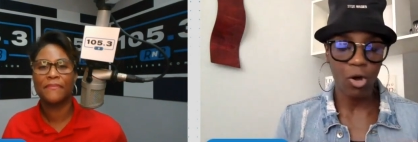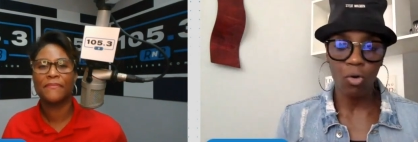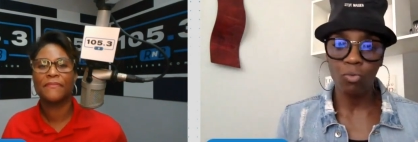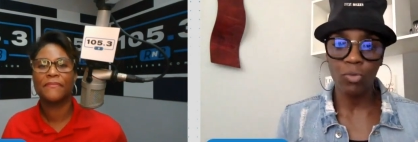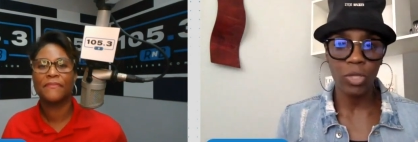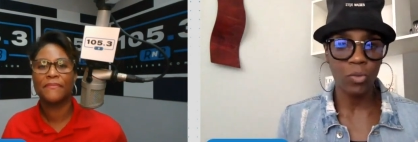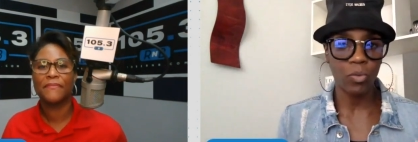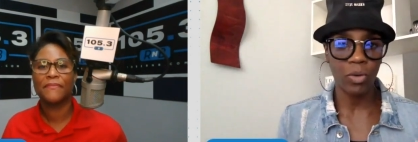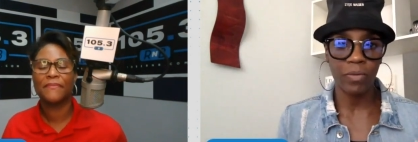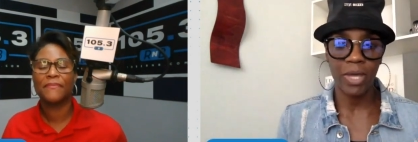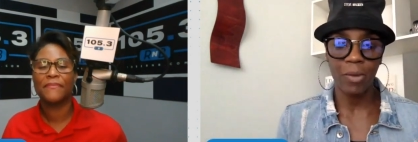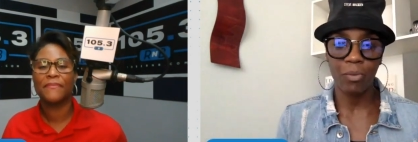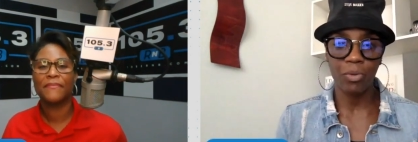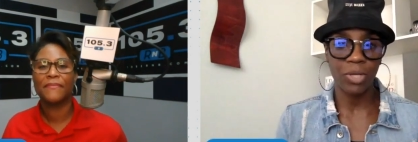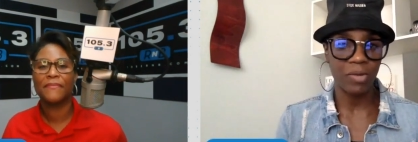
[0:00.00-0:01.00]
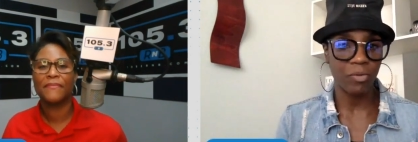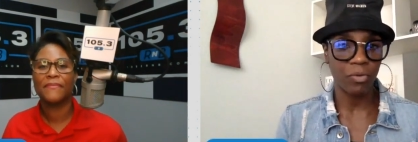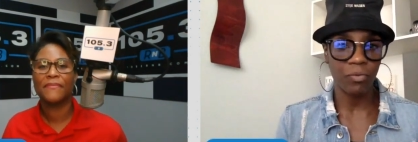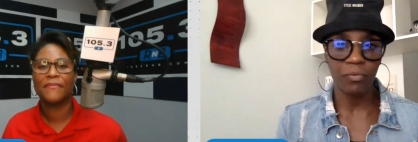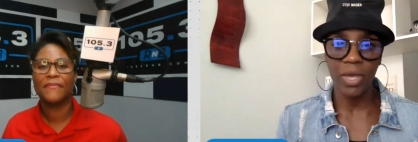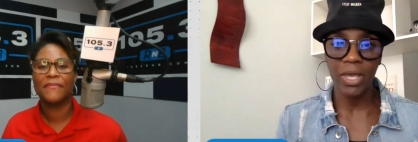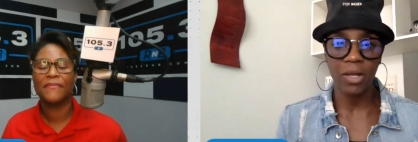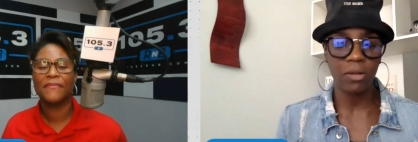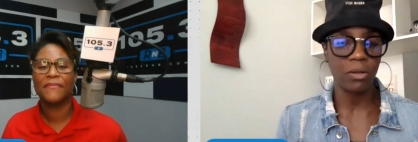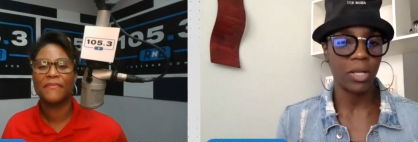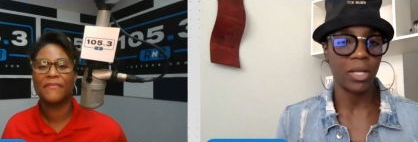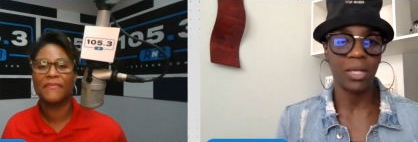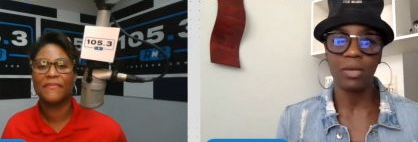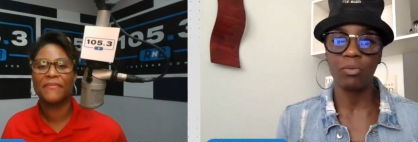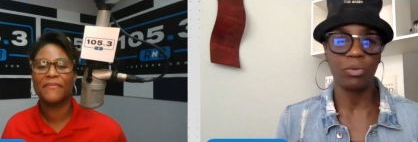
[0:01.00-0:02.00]
Speaker 1: only one that will never fail
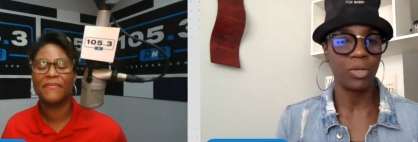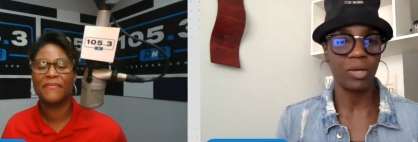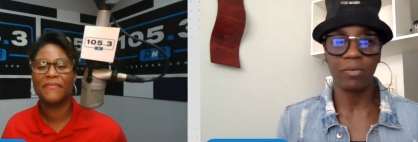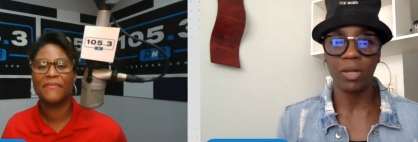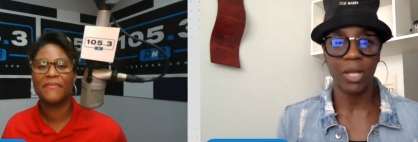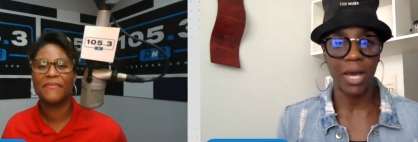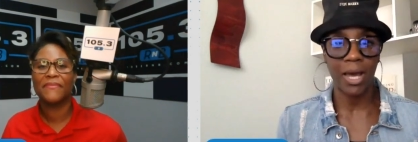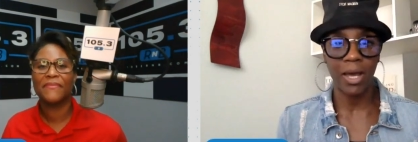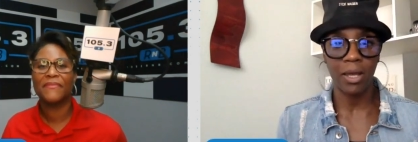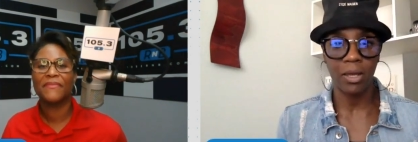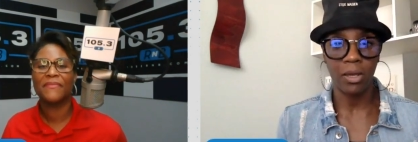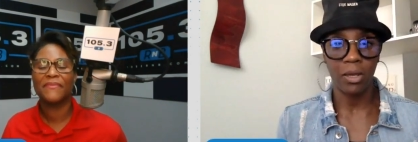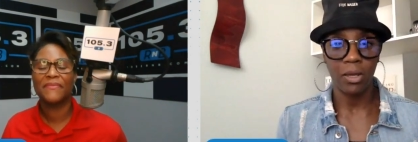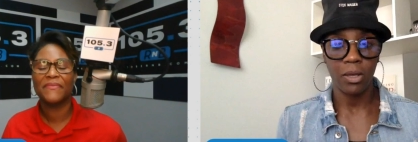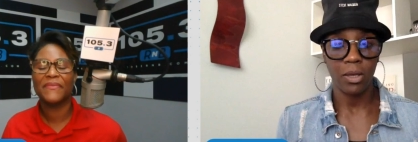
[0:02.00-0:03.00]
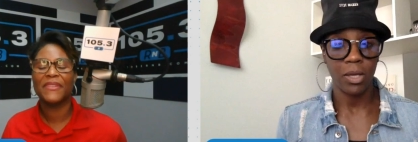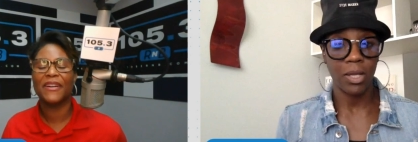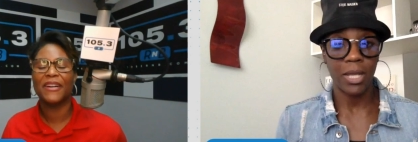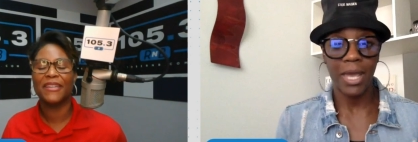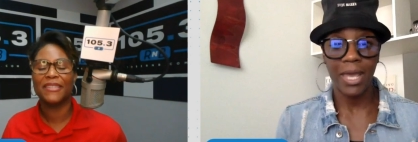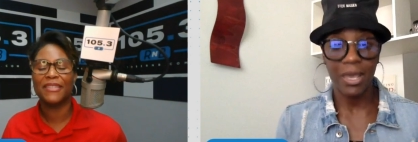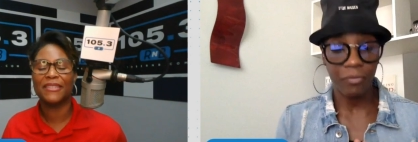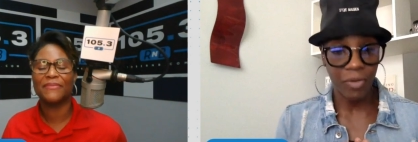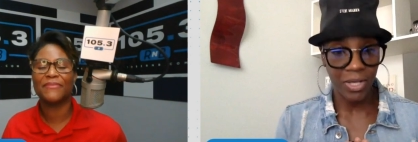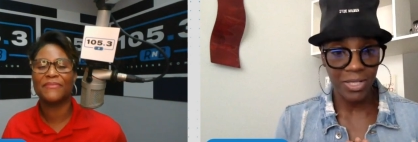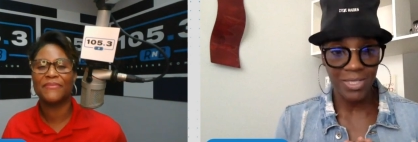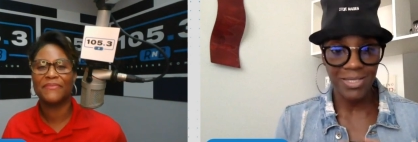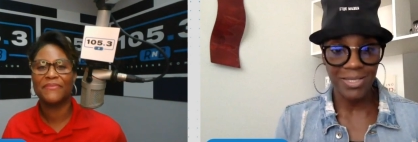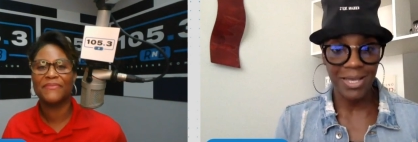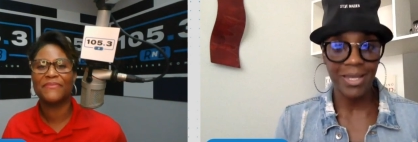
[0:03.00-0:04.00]
and he will never lie. And awesome. that if he
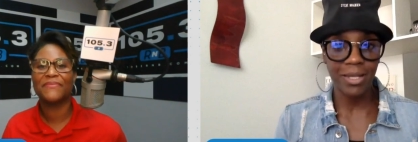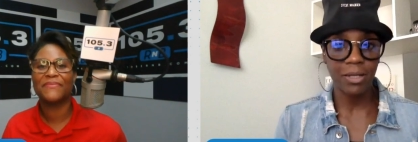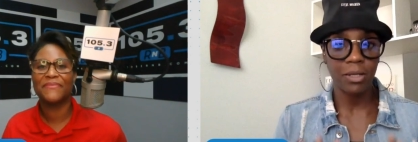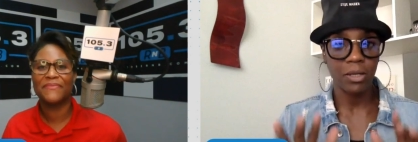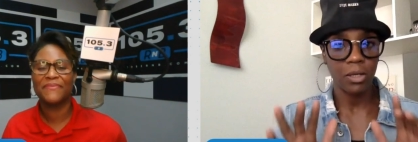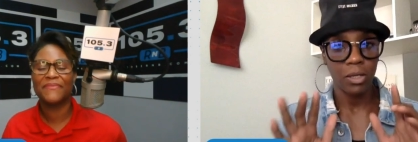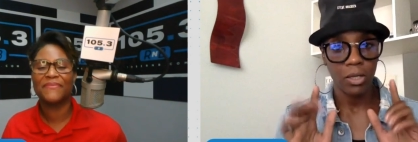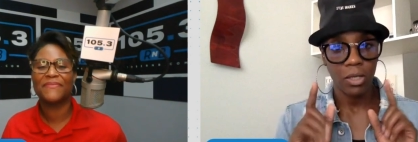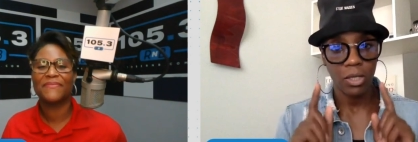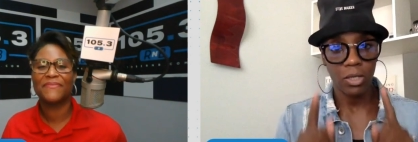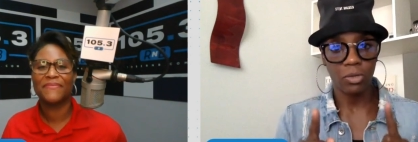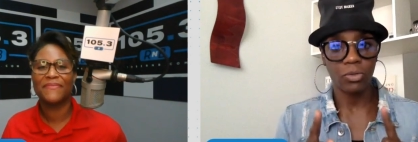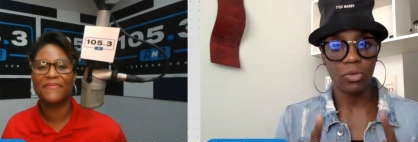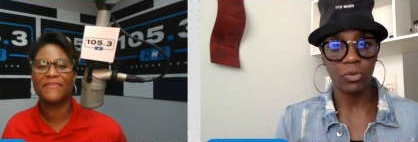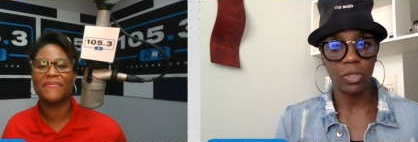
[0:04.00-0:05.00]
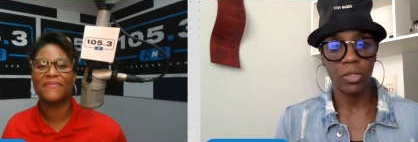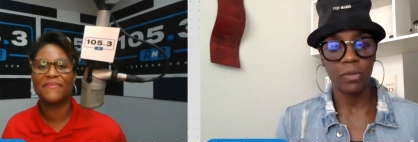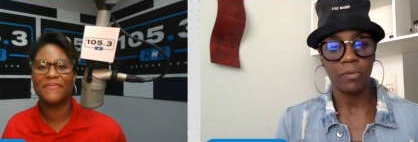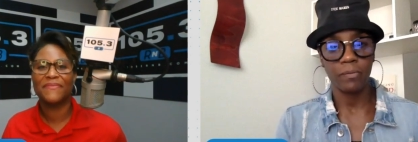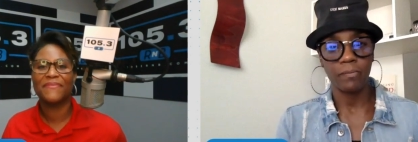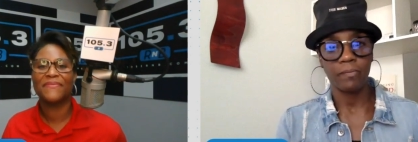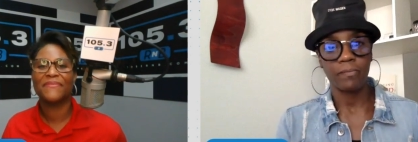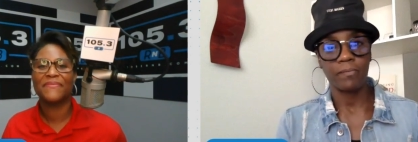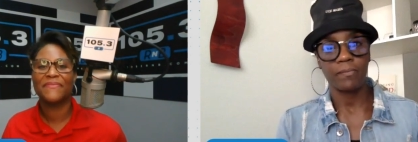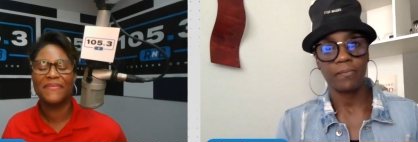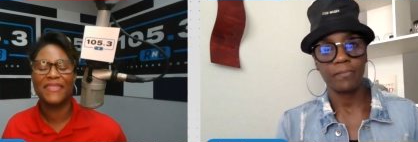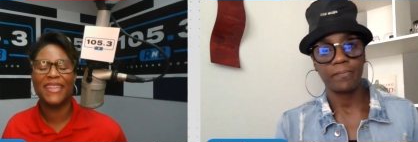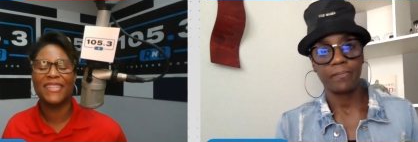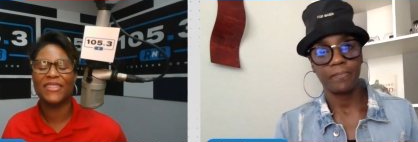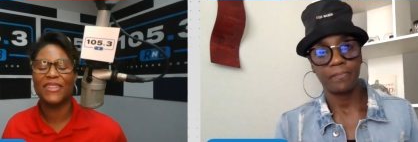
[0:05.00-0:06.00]
said it, to do.
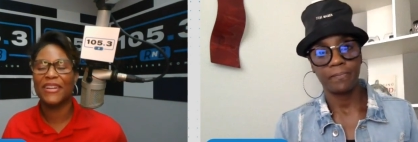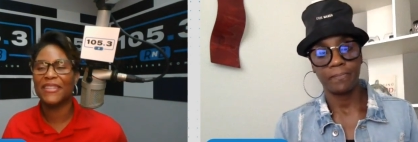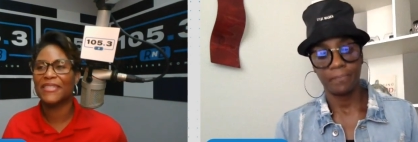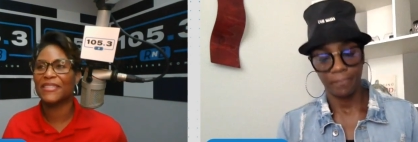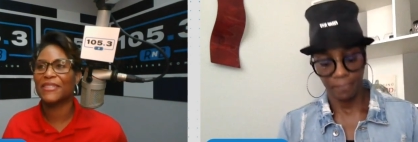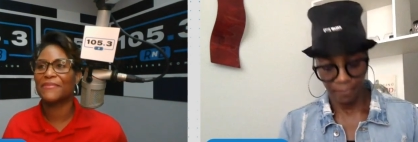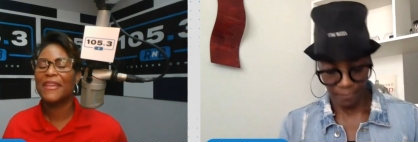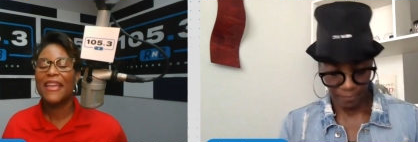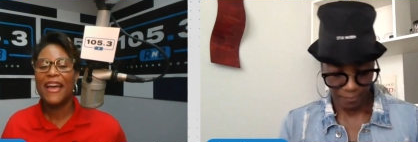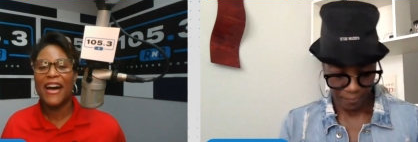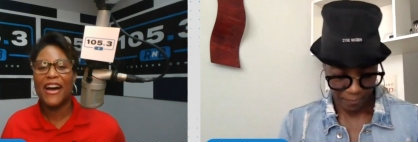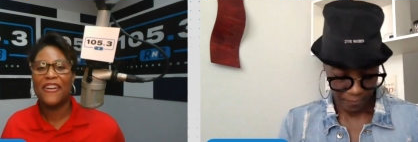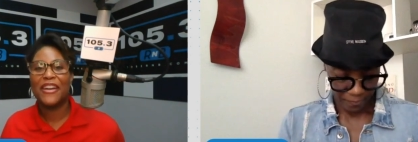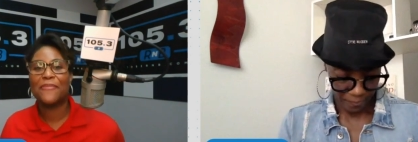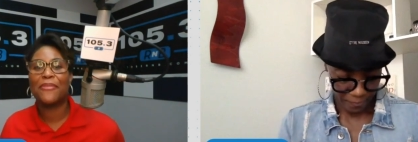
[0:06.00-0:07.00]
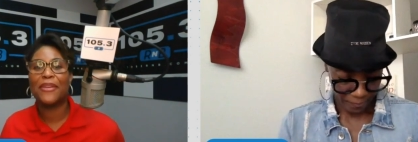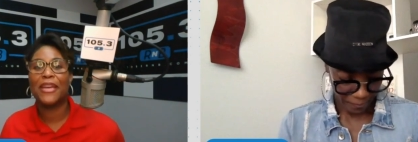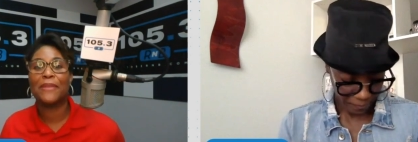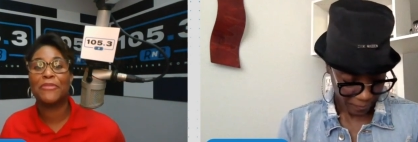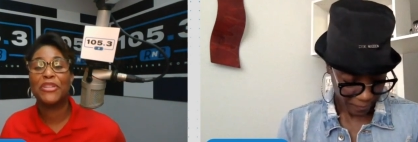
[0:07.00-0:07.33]
Speaker 2: That's awesome. All right, Pam,